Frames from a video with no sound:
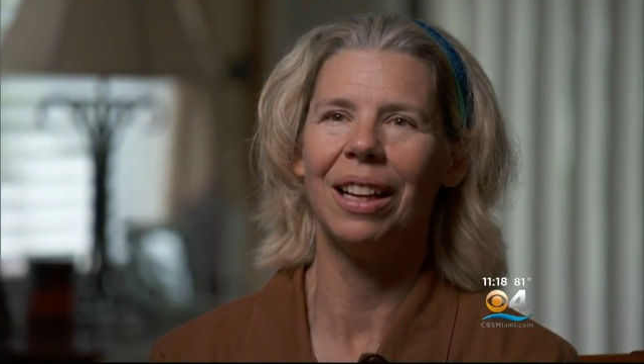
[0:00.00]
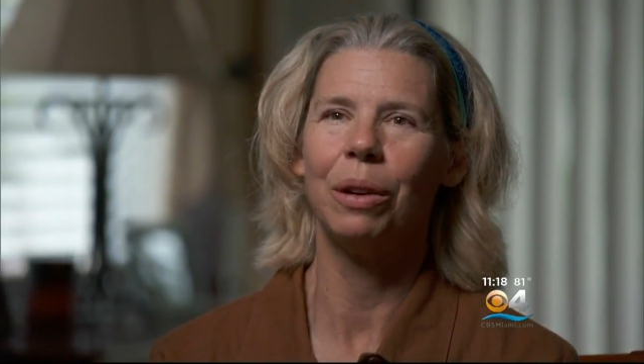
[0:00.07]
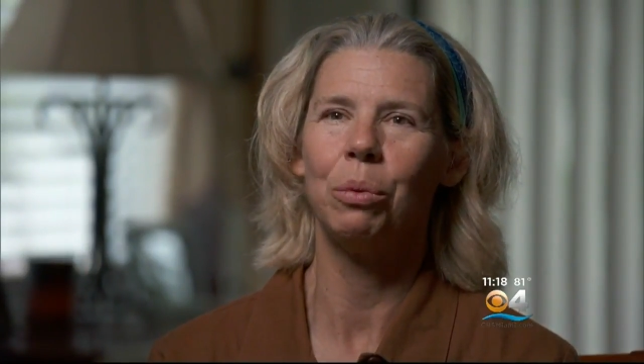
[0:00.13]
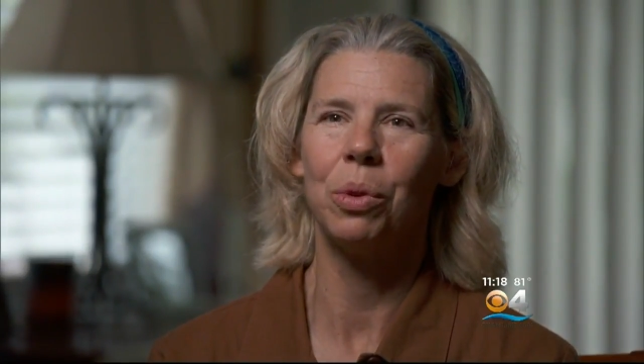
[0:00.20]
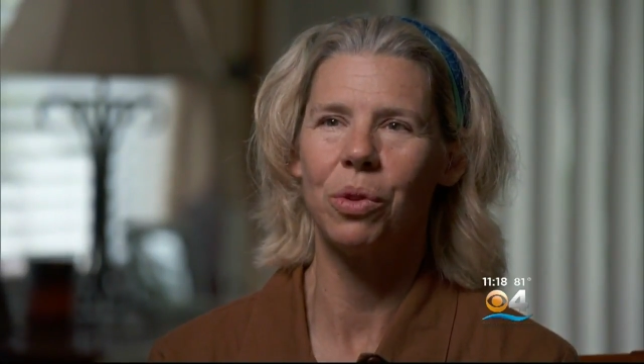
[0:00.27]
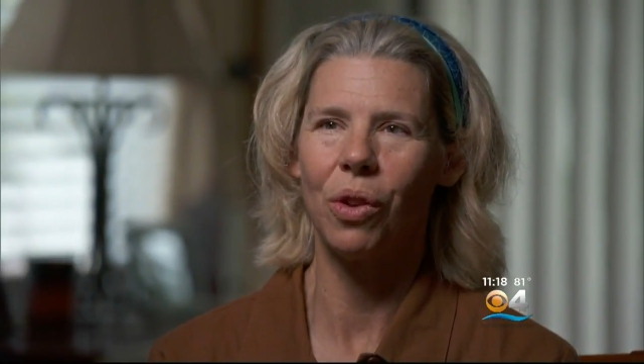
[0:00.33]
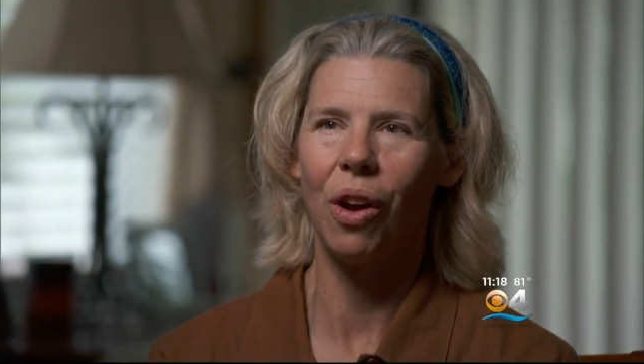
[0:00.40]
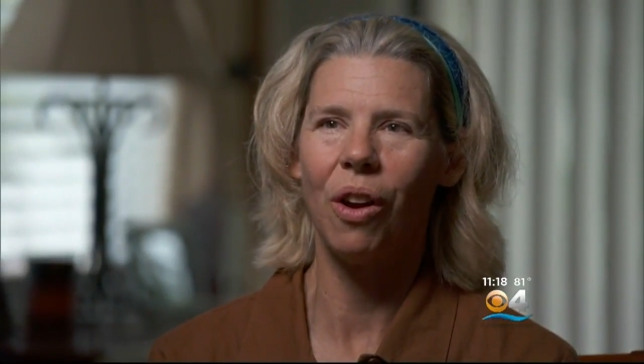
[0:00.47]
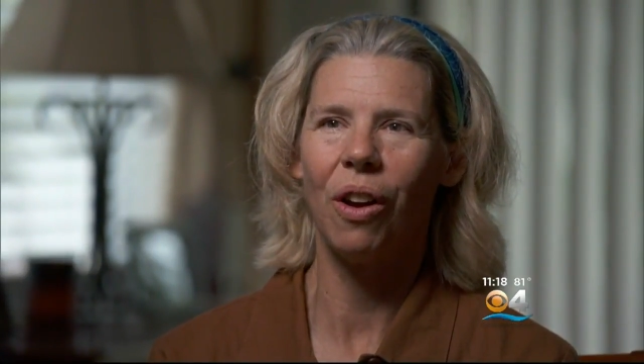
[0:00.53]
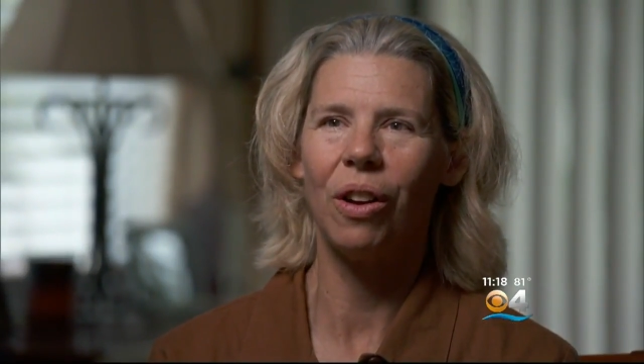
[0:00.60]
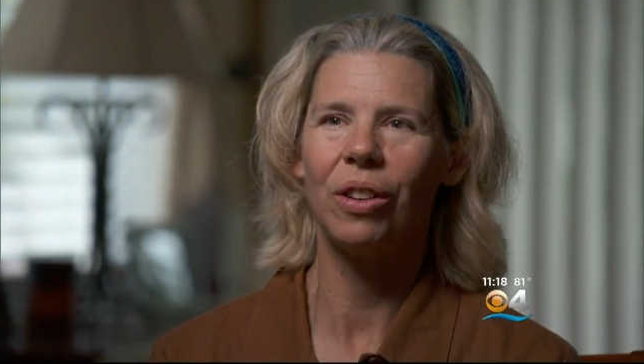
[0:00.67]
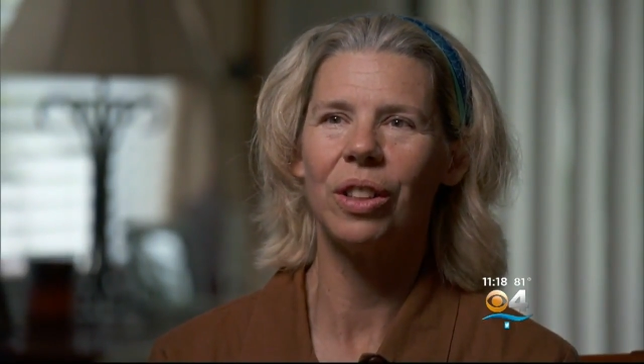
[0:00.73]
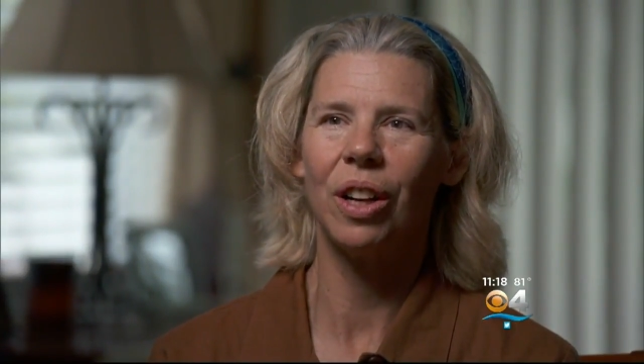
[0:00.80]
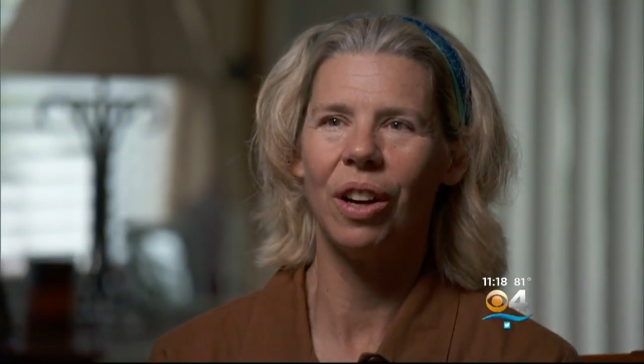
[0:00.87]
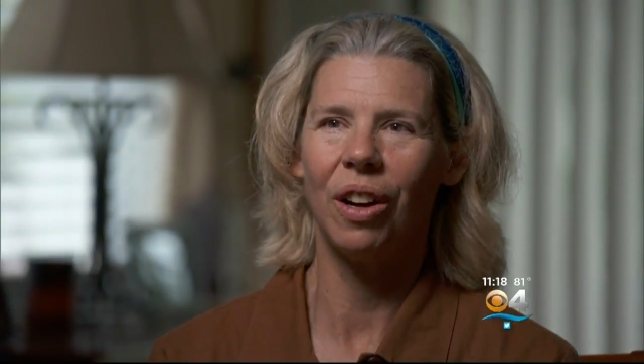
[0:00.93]
It was
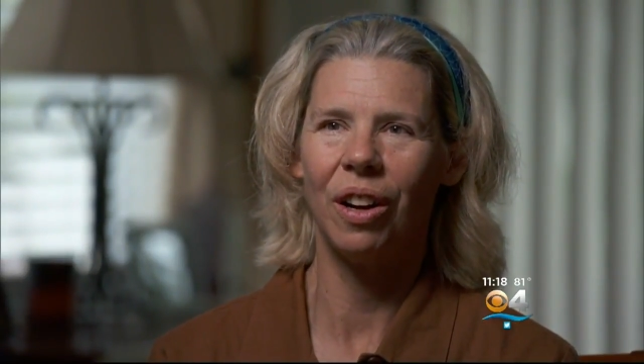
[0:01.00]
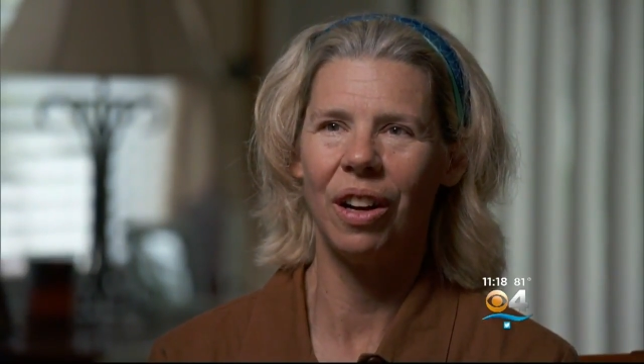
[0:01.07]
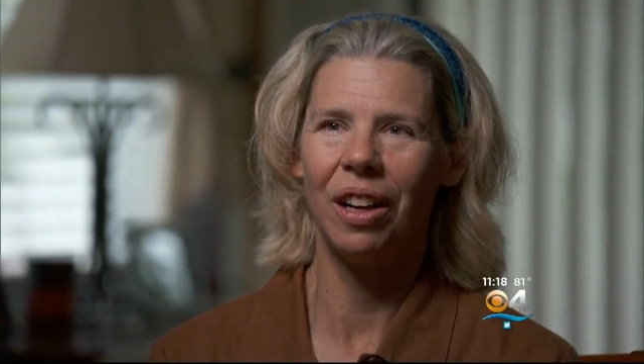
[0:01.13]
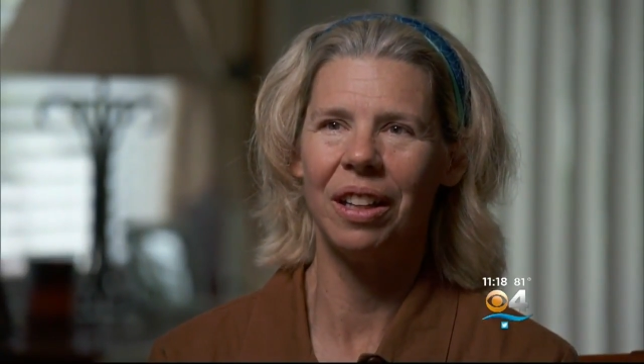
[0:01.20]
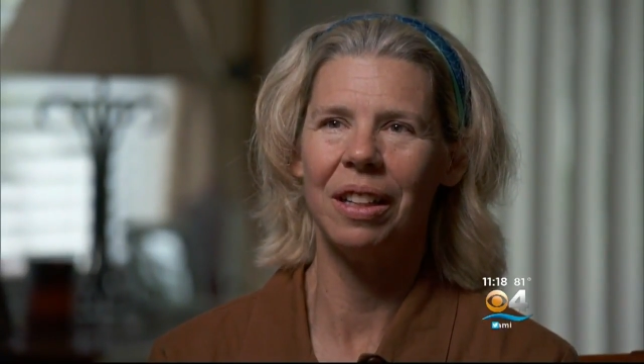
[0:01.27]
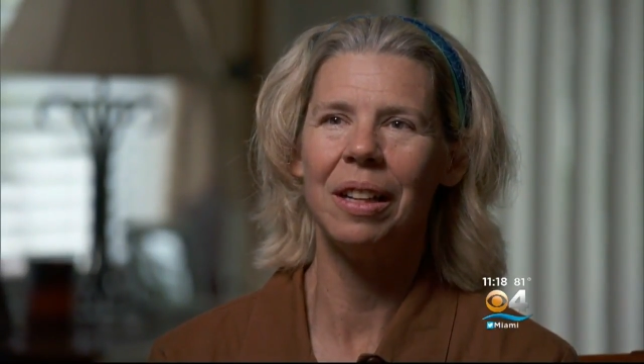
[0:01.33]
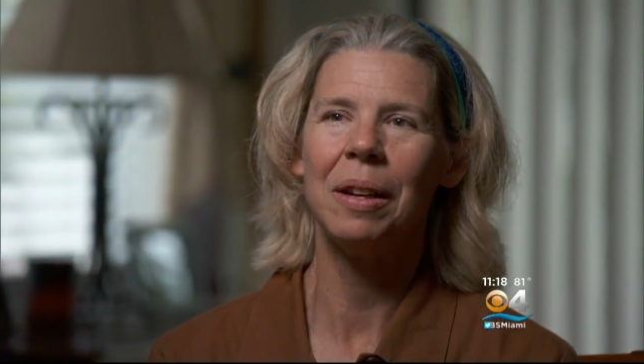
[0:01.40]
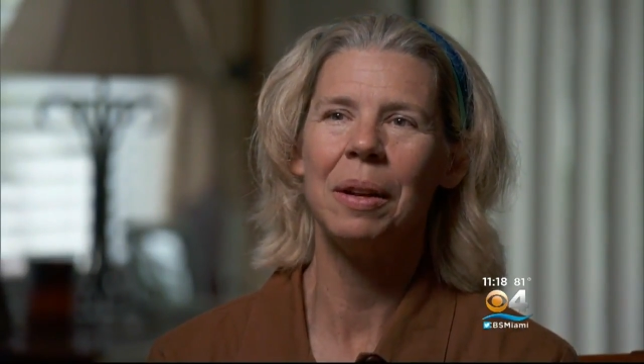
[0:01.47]
all gone.